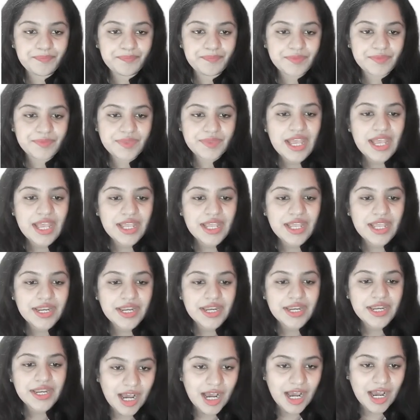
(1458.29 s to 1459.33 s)
Now
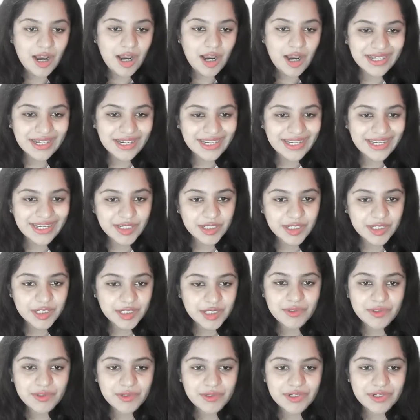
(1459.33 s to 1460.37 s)
again the immune
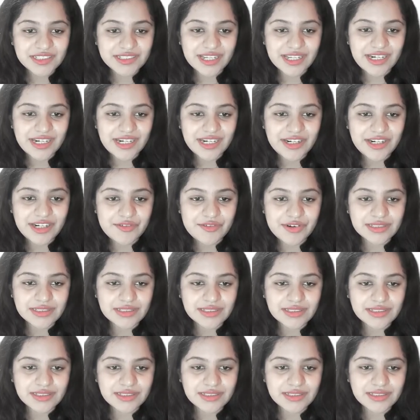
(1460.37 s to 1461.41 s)
helper cell triggers
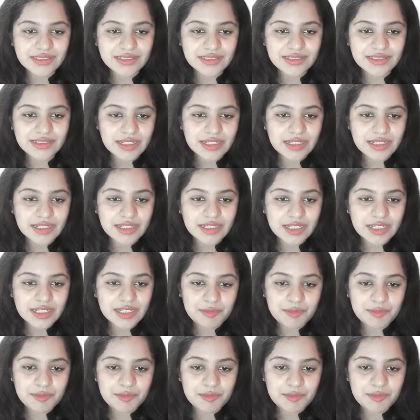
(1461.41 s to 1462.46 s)
the immune
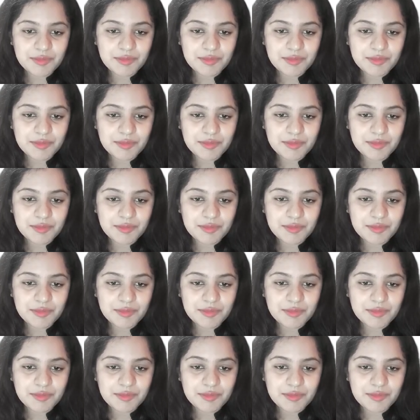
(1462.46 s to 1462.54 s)
response.